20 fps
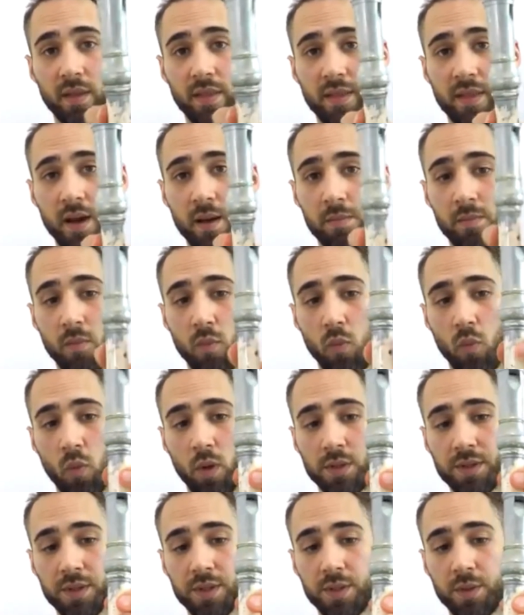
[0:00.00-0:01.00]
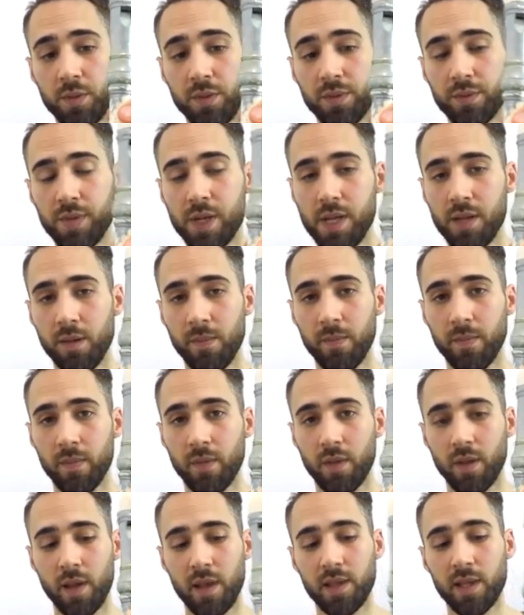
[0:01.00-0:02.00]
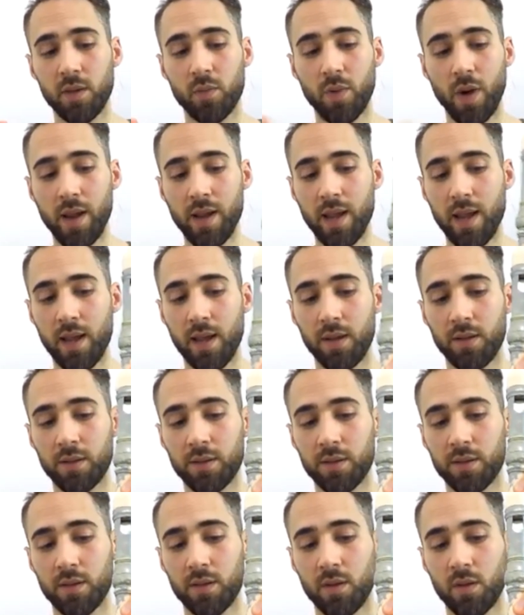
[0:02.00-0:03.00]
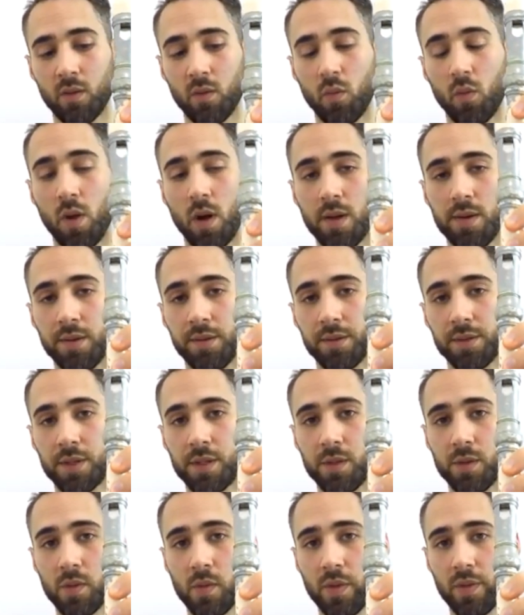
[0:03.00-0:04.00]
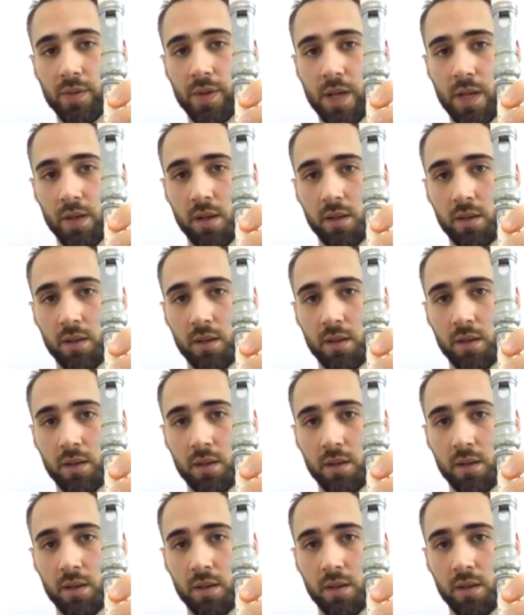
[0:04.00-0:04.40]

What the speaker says: thumb, 1, 2, 3, and then right hand, 1, 2, 3.